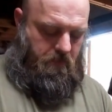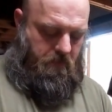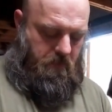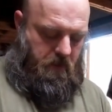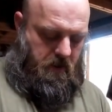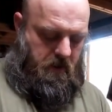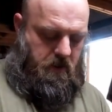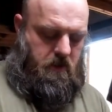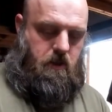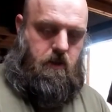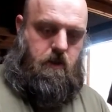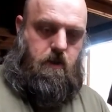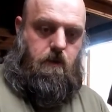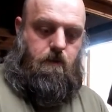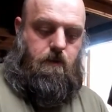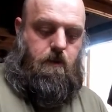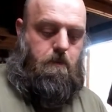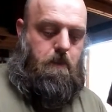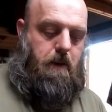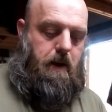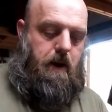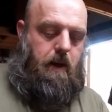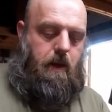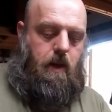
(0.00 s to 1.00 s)
Then I shoved
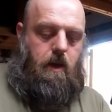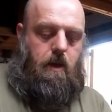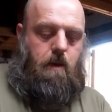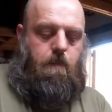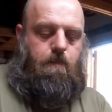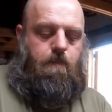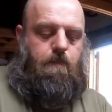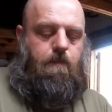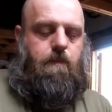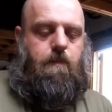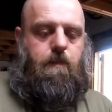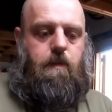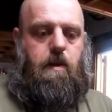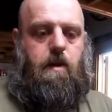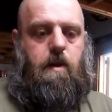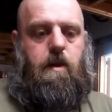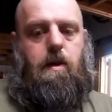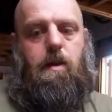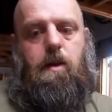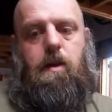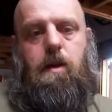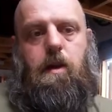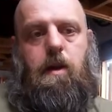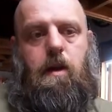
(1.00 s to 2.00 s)
it back in,
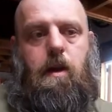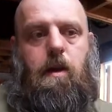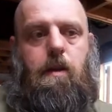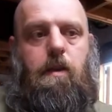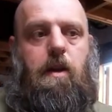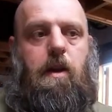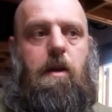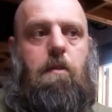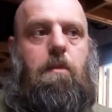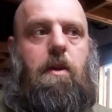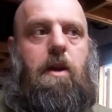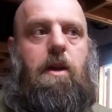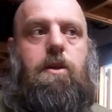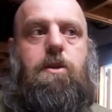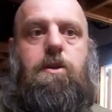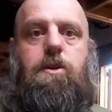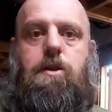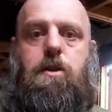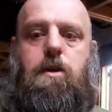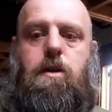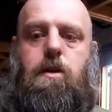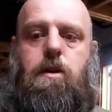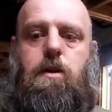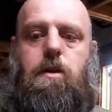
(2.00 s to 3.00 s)
and then I made
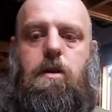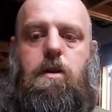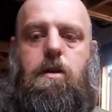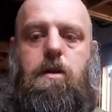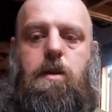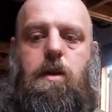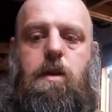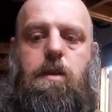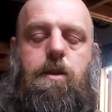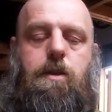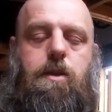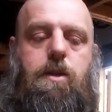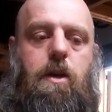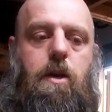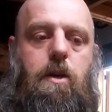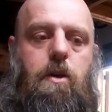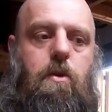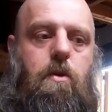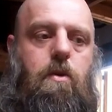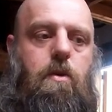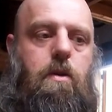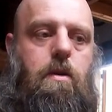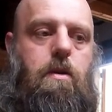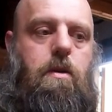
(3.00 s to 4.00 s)
sure that the
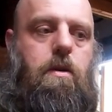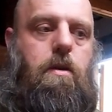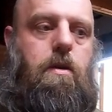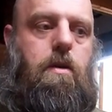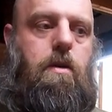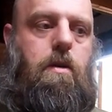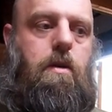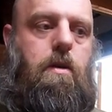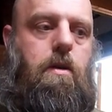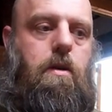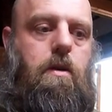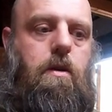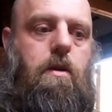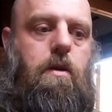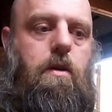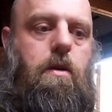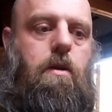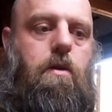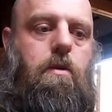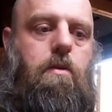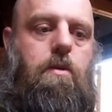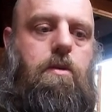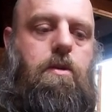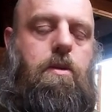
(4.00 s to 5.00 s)
toe
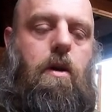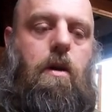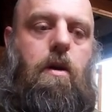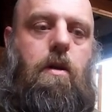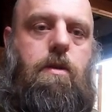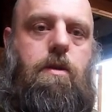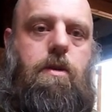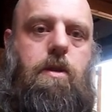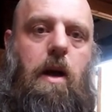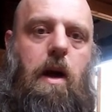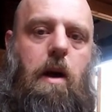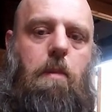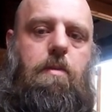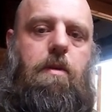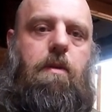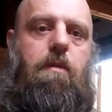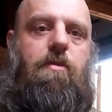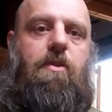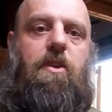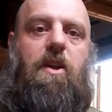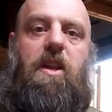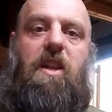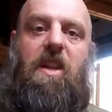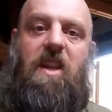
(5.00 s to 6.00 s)
was on top
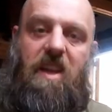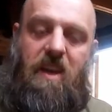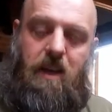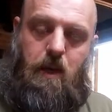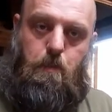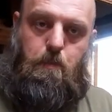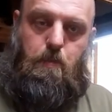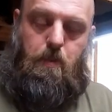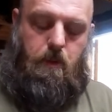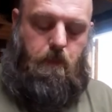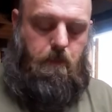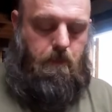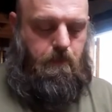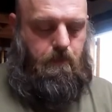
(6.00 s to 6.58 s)
of the lip